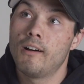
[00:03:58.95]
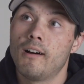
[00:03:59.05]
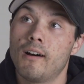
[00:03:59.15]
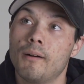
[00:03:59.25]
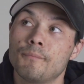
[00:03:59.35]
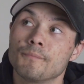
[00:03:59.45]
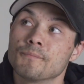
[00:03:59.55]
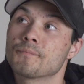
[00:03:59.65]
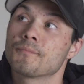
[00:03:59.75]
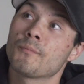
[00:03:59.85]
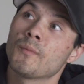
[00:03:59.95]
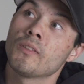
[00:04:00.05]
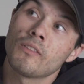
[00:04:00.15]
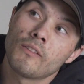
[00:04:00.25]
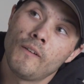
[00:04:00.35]
What surprised you the
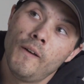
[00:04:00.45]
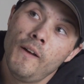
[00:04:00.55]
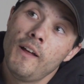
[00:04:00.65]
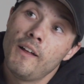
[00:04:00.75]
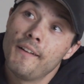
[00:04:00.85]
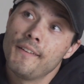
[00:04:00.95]
most about?